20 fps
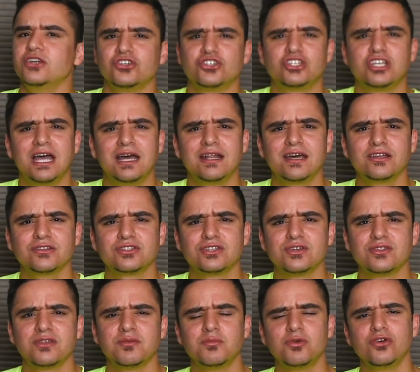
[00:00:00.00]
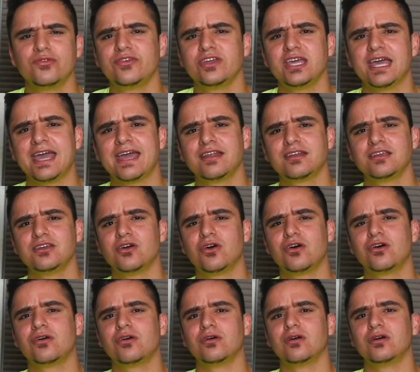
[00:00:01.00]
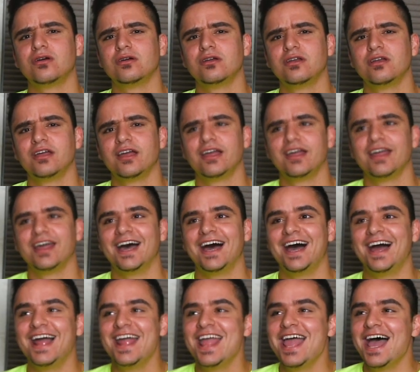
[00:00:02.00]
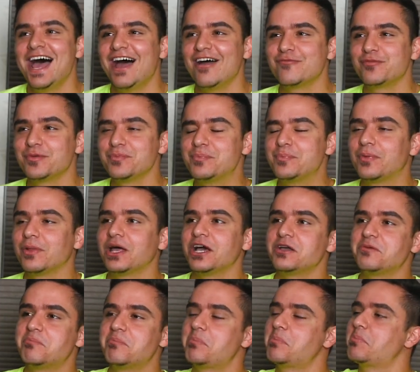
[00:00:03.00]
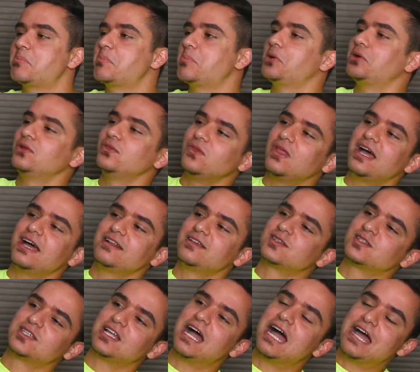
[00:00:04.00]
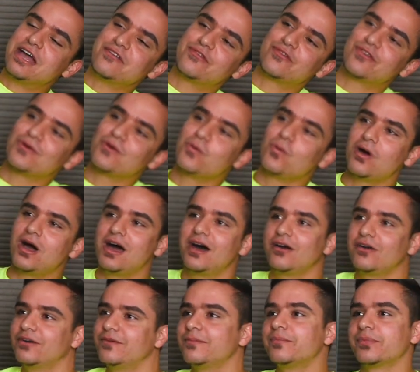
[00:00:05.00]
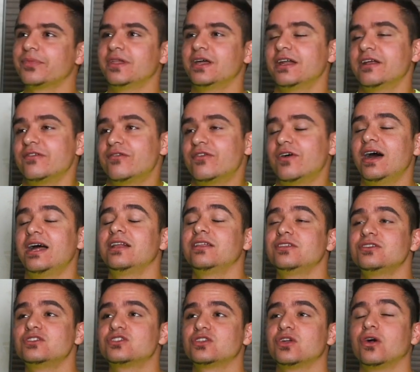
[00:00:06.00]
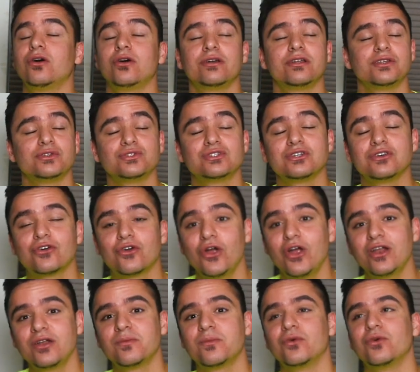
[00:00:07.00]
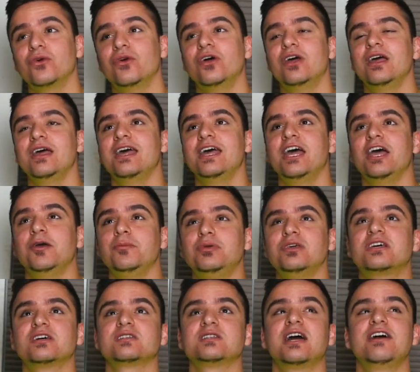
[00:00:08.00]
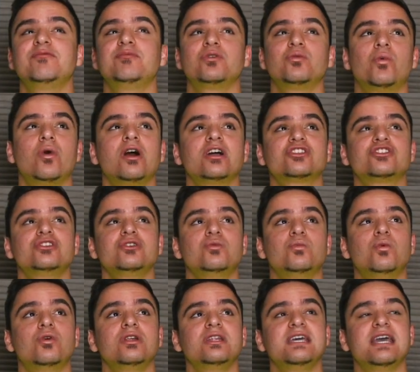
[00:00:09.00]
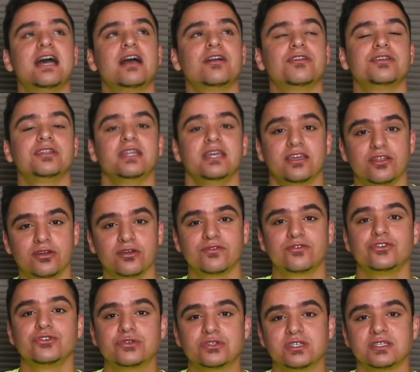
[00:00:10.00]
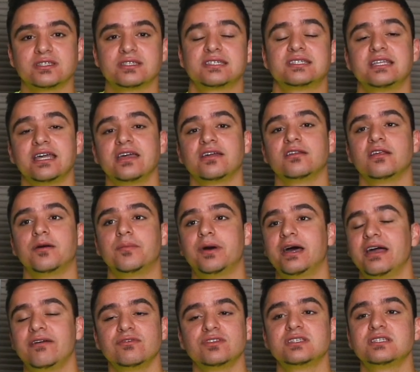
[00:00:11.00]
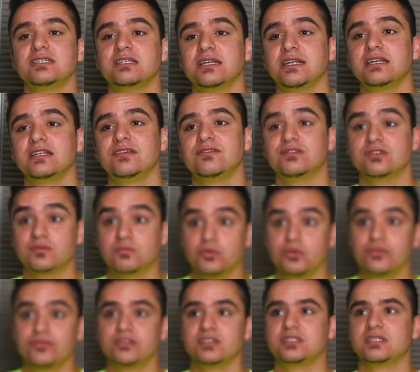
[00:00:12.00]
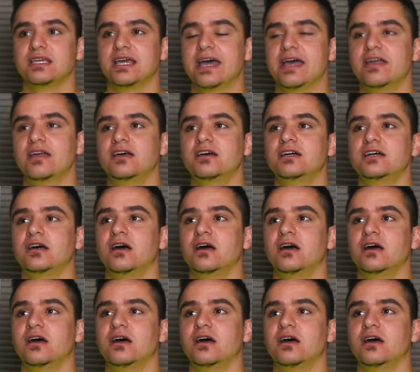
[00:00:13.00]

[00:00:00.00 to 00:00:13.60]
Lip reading: Shout out to the movie Annie Hall. I've been putting that aside for a while, and I finally saw it. It was incredible. Because I've been watching Woody Allen interviews and stand-up. I haven't seen any of his movies yet.